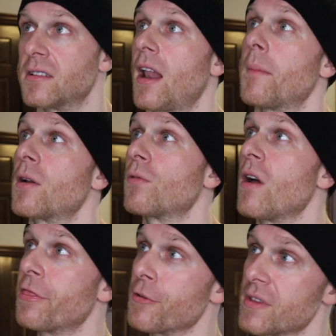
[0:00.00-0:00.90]
And I'm gonna
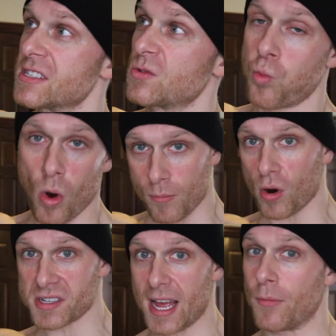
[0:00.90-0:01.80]
run through this one
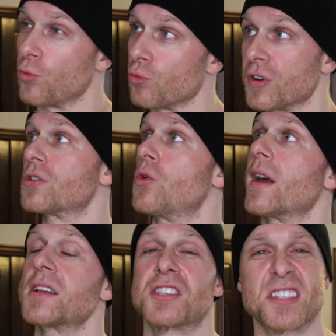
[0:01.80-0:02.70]
more time real
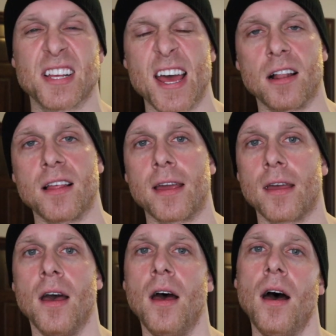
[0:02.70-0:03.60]
quick, just kind of like
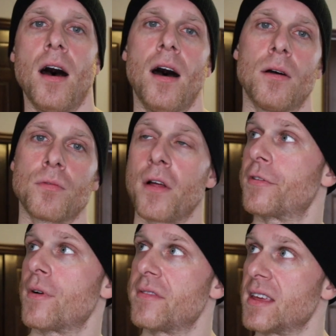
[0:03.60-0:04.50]
uh, run
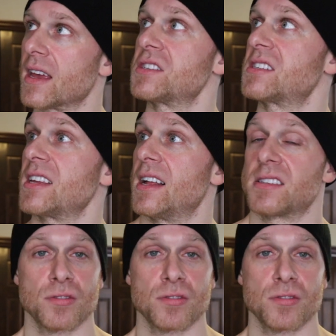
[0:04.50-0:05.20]
through everything I just said.